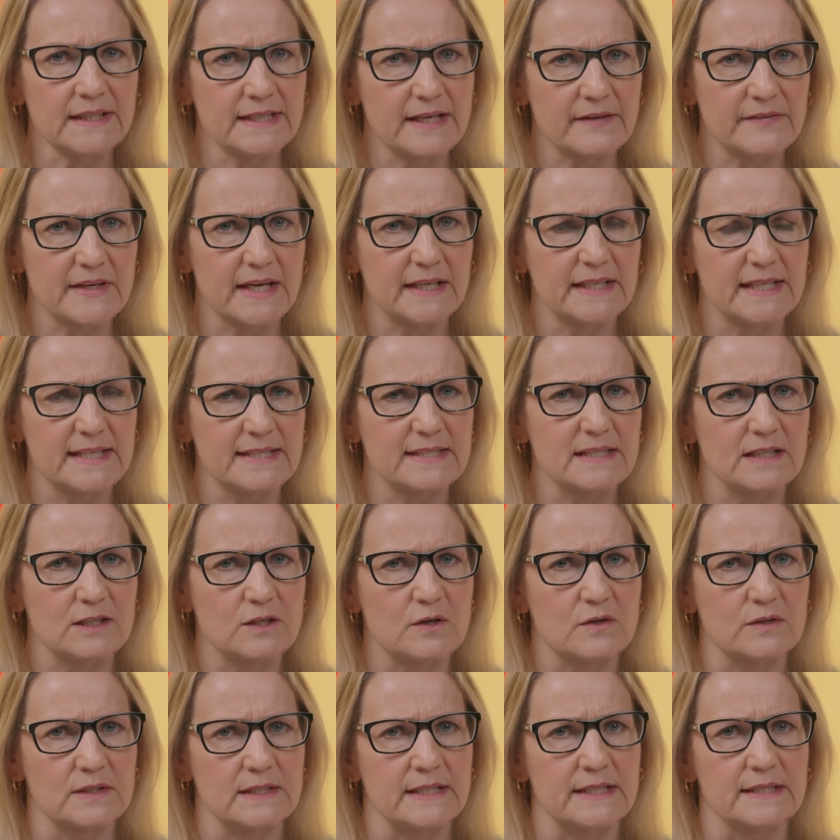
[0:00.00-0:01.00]
Now that is a
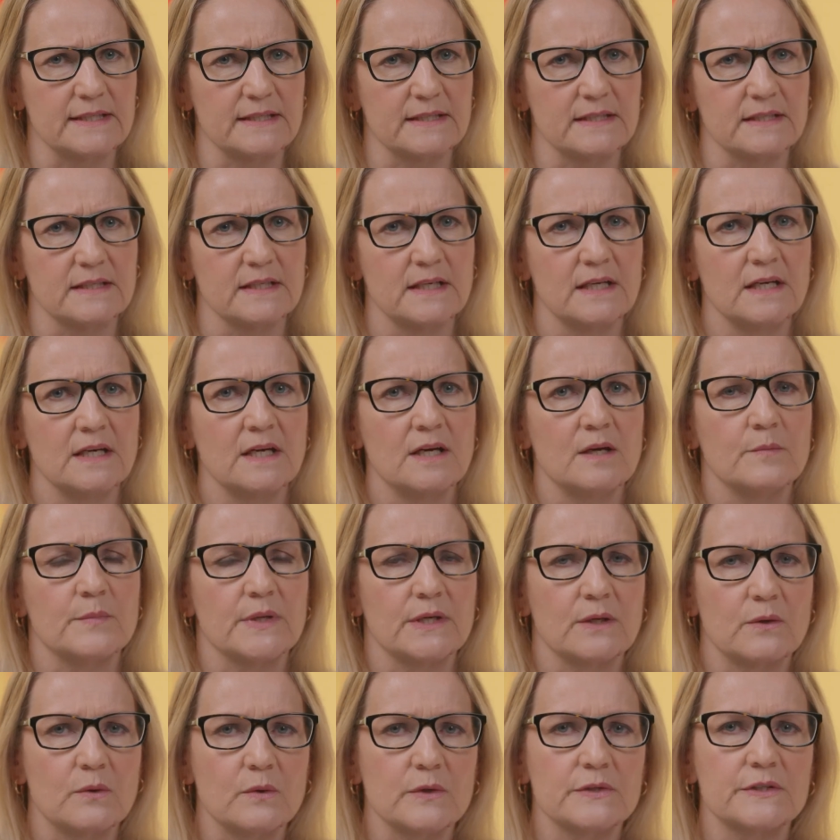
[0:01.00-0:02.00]
long list, but
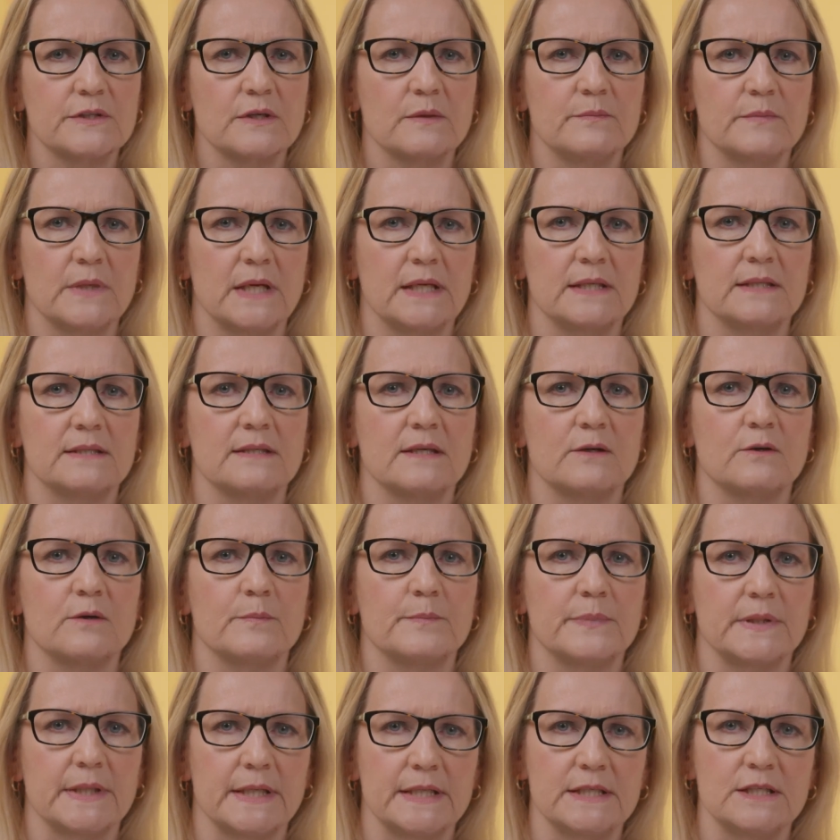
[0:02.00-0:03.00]
it also means there are
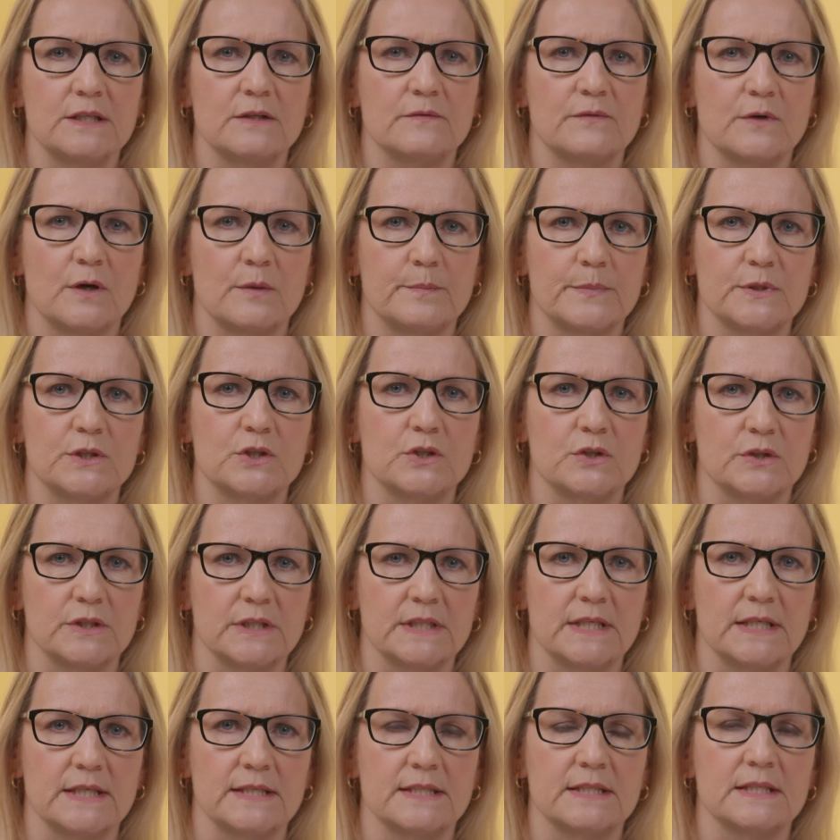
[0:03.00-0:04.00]
plenty of
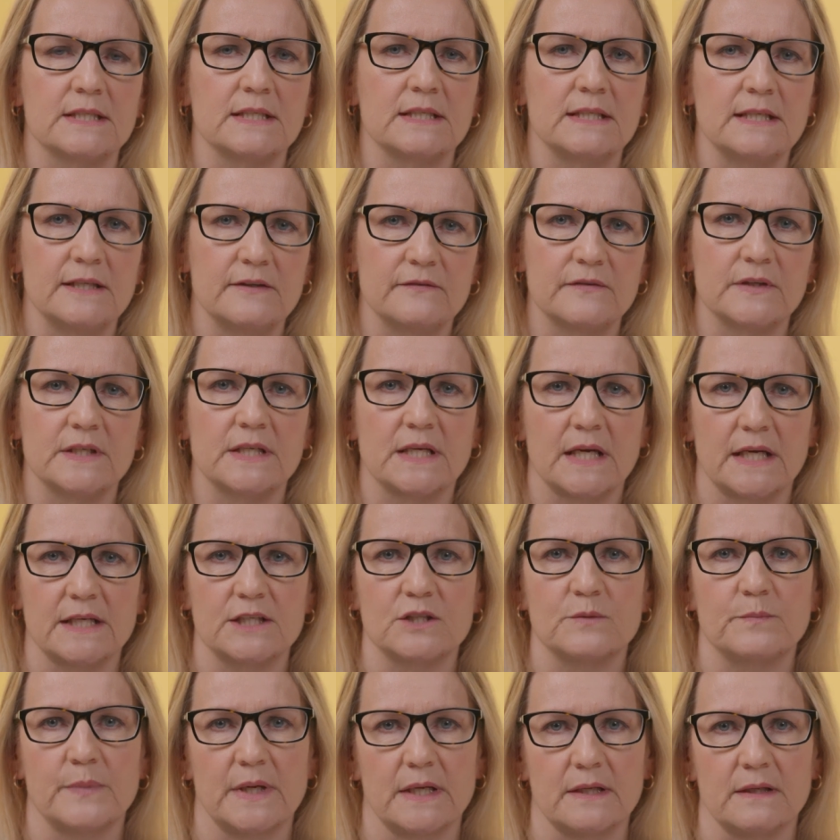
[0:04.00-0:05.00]
opportunities to live and
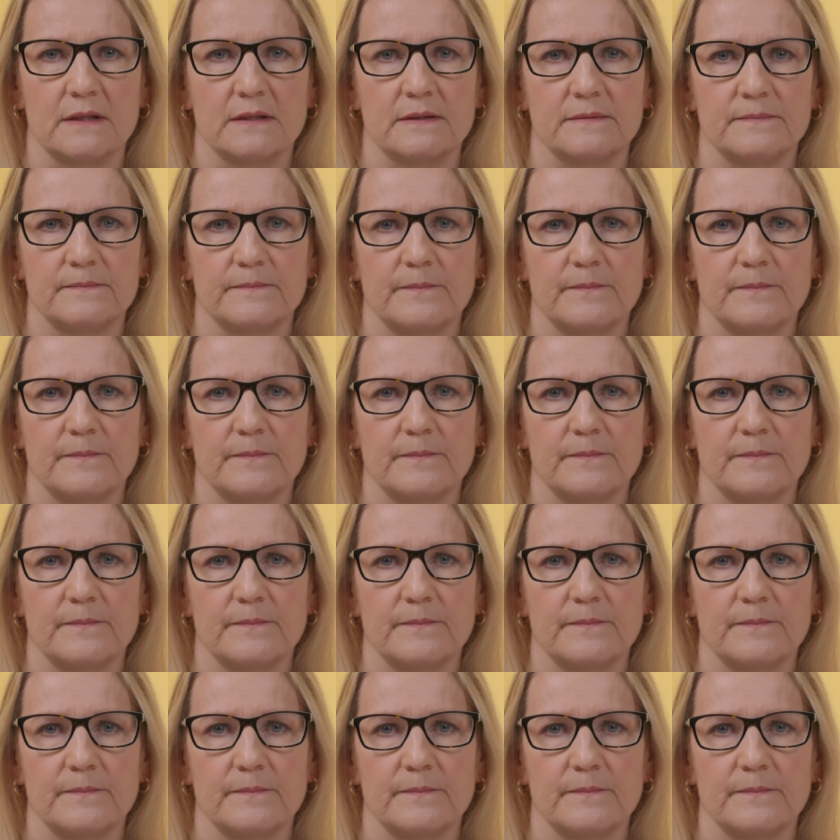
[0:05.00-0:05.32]
age better.